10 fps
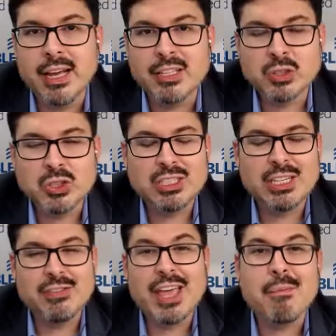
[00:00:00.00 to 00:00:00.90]
And so, just to
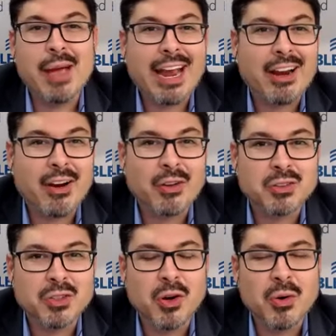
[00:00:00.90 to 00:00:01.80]
give you that
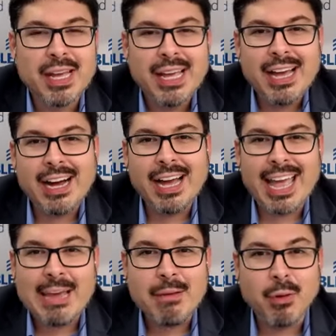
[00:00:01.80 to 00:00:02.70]
background, so uh,
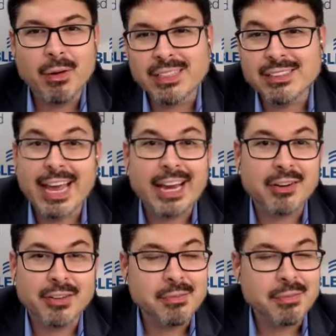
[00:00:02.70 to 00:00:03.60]
ABLE is an
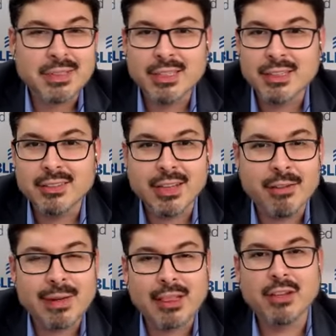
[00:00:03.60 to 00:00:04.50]
acronym because
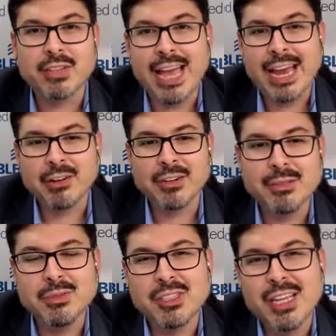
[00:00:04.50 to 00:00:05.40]
everybody loves
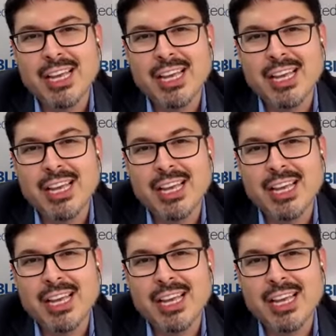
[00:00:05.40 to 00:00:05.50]
acronyms.